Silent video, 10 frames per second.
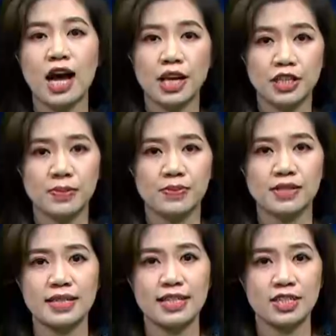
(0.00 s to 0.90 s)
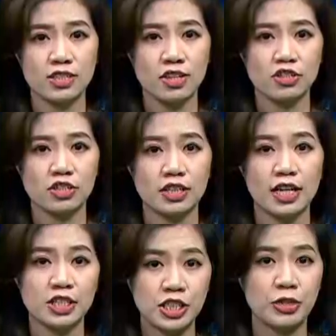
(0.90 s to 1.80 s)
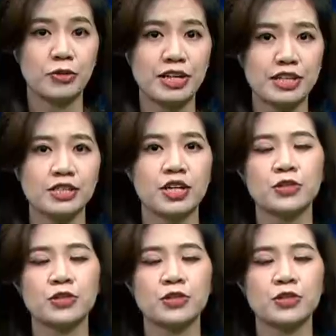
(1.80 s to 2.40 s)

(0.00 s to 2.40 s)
items in such categories